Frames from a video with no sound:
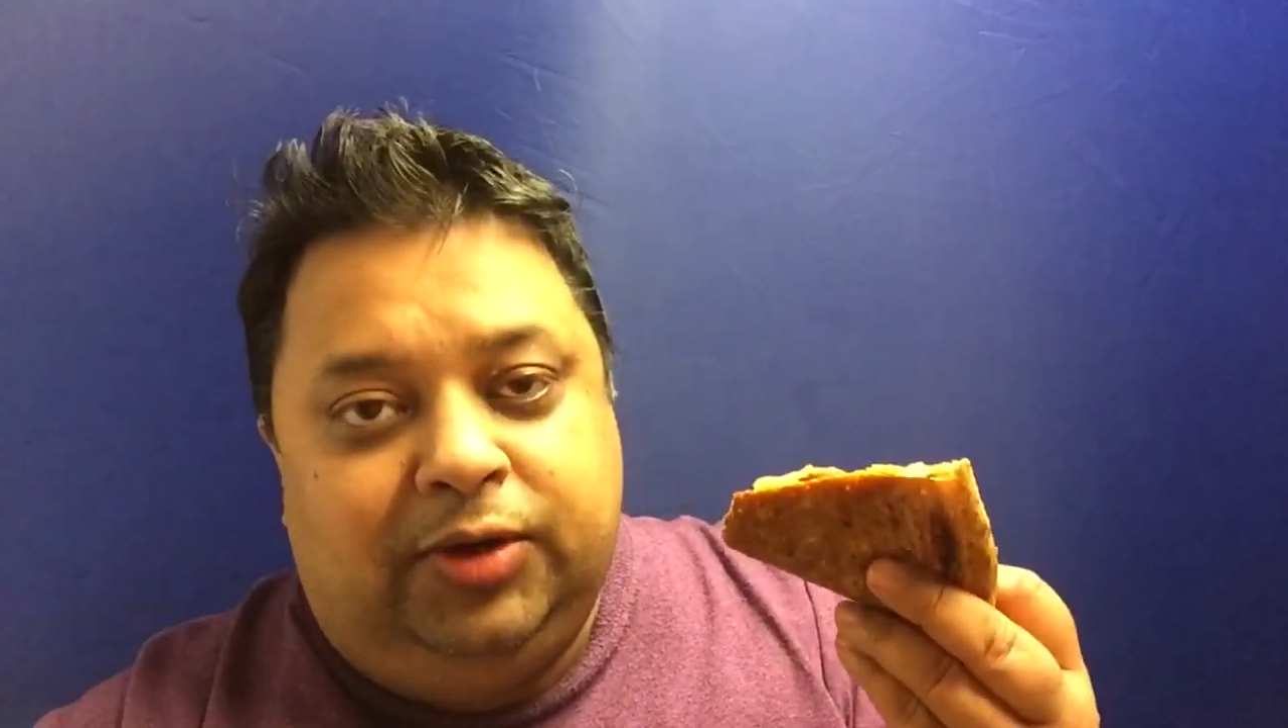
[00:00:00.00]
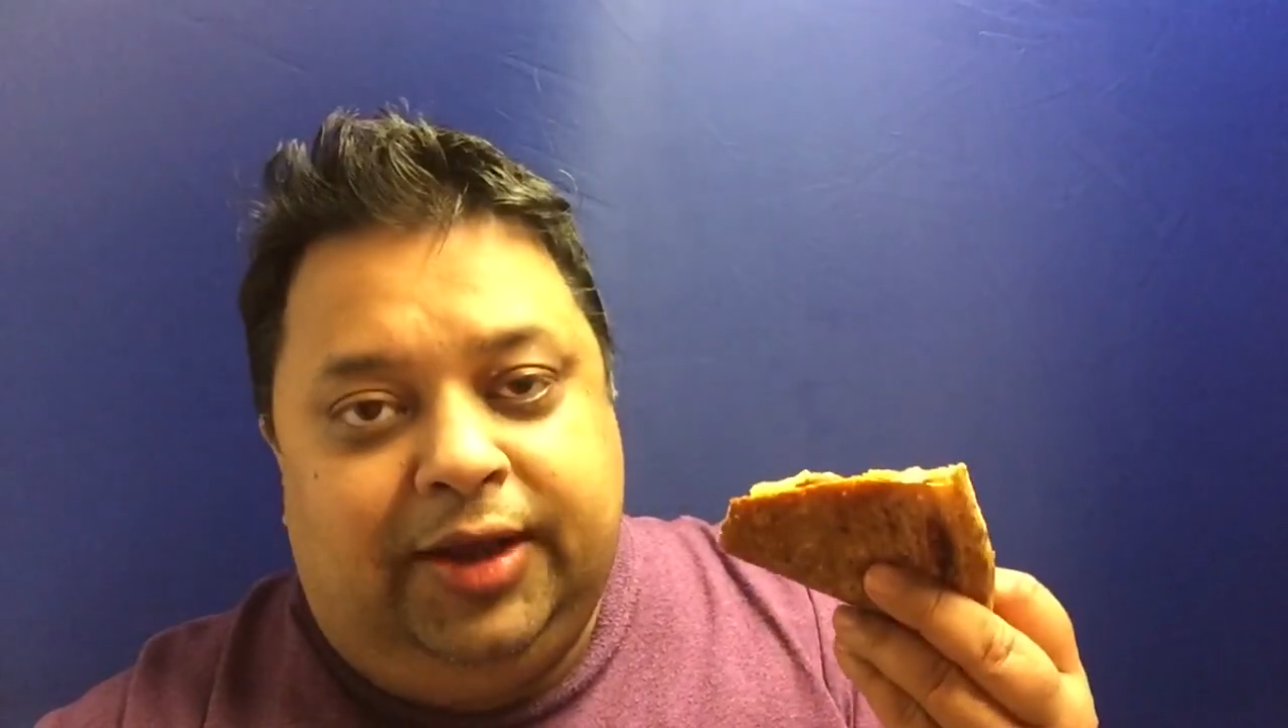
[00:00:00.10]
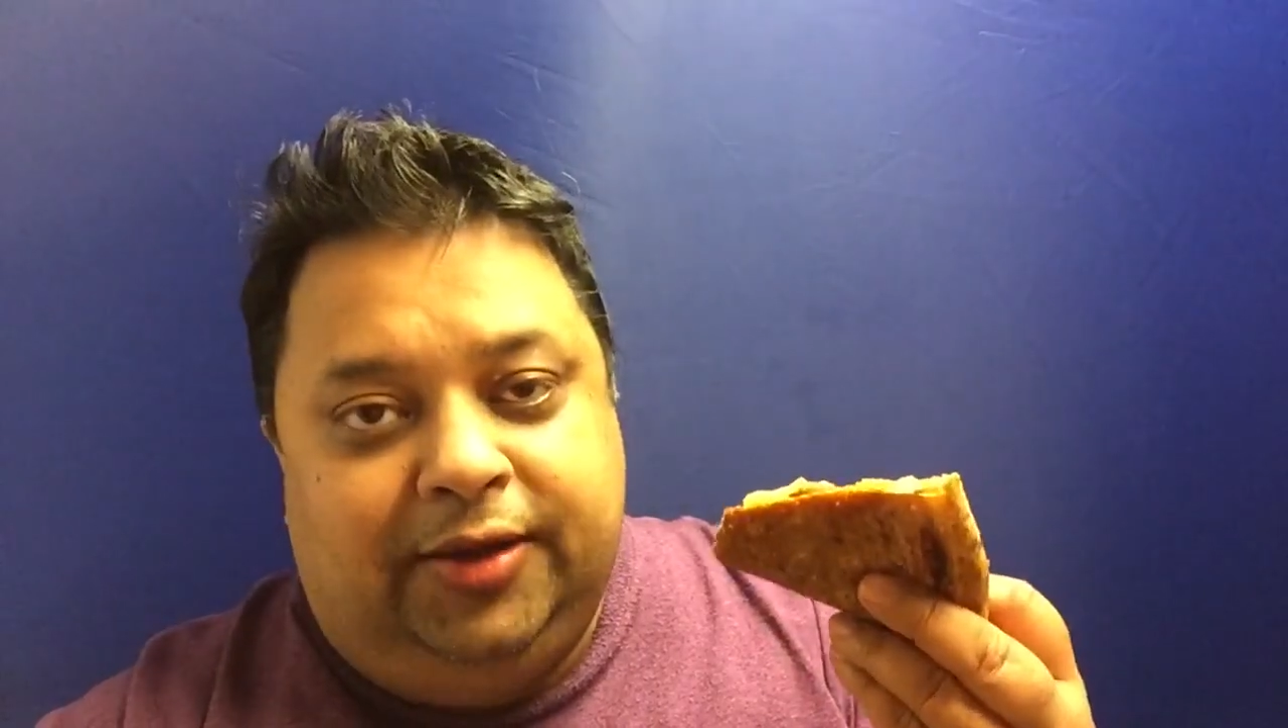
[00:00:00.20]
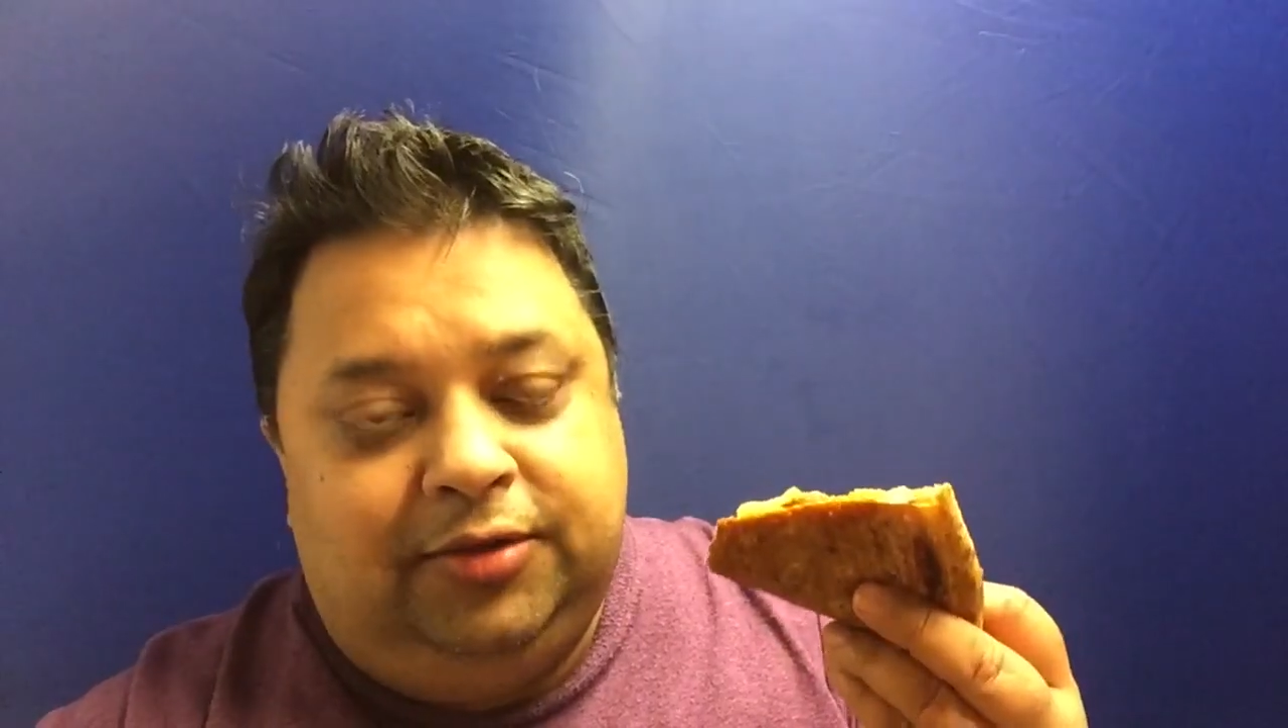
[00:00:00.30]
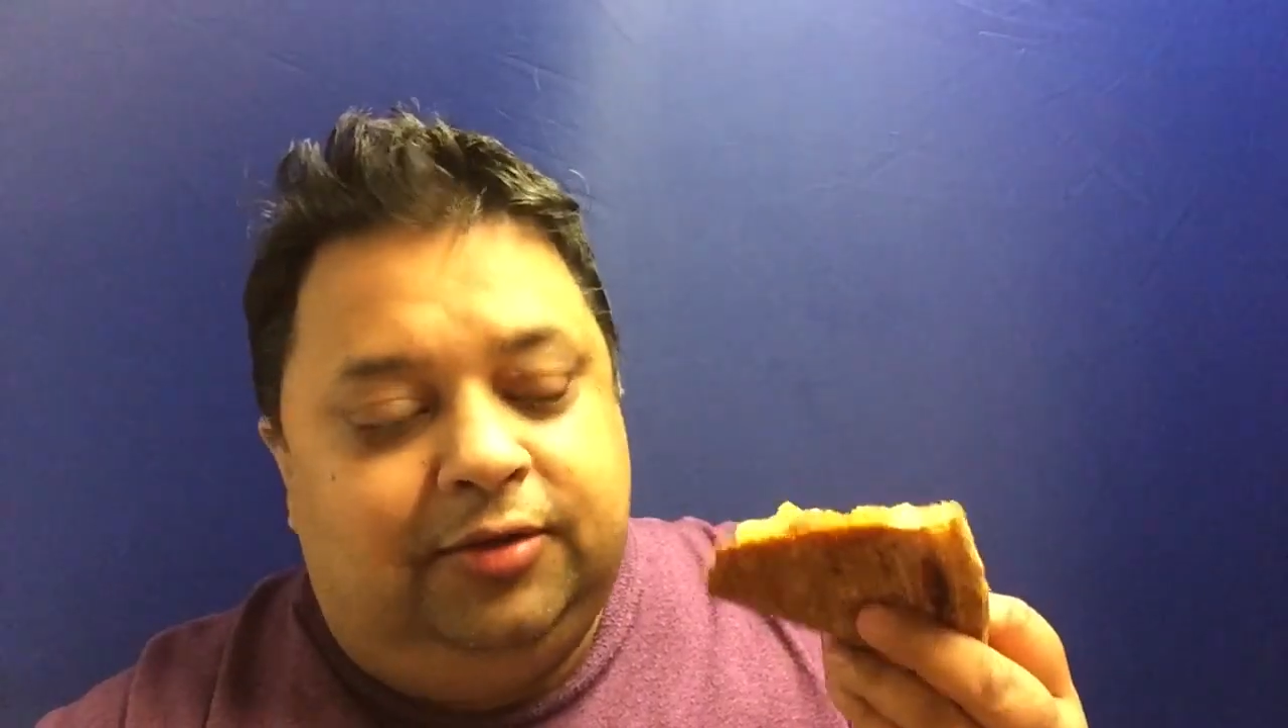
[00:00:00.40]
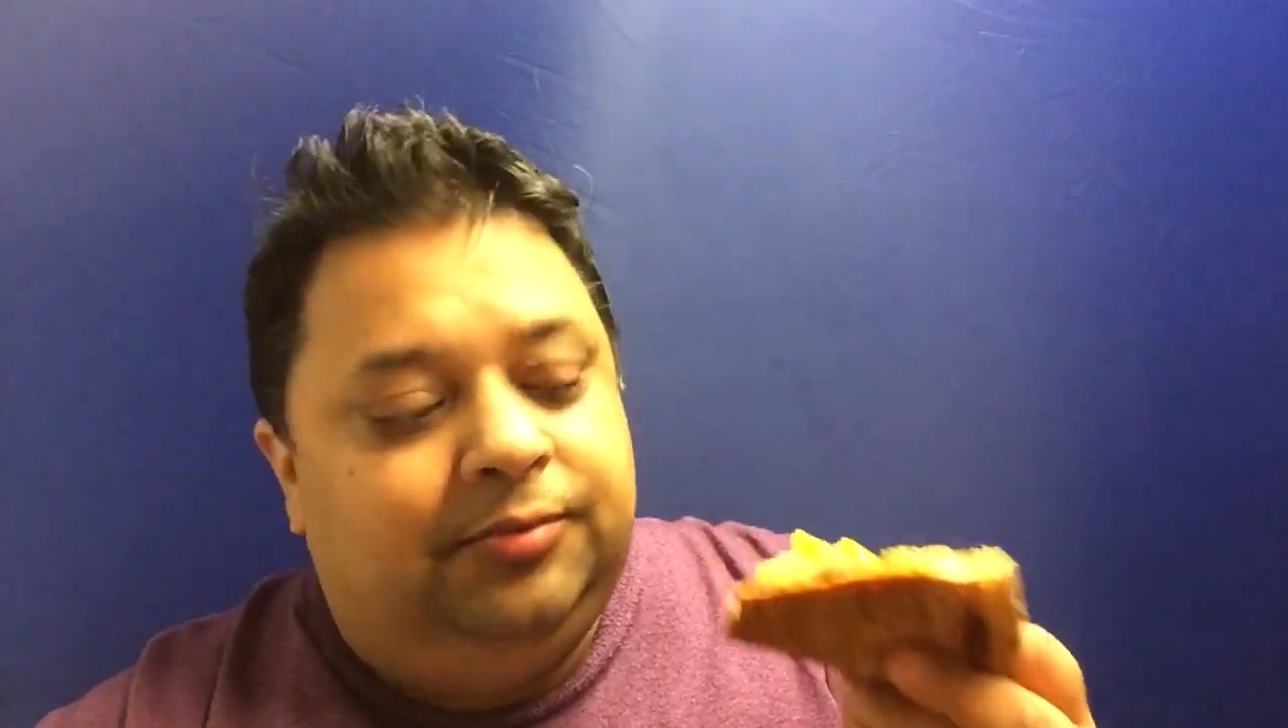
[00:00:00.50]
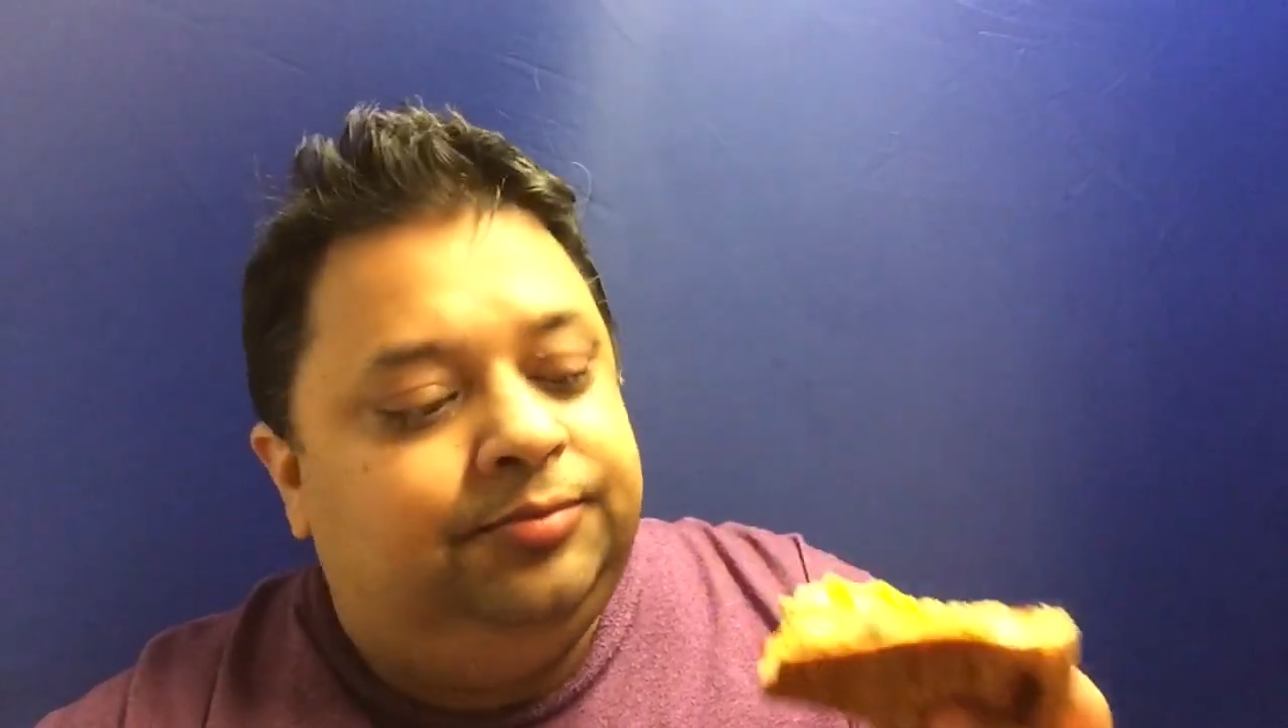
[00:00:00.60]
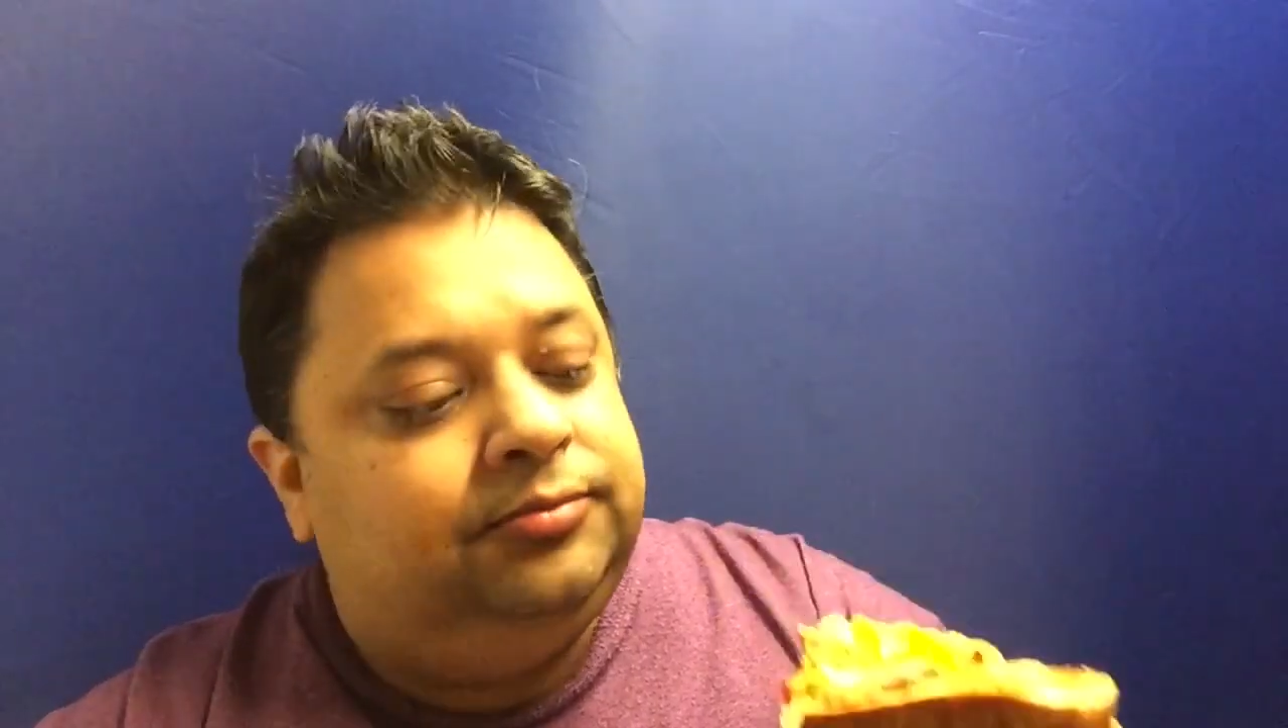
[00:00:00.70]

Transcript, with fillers: with that. You know,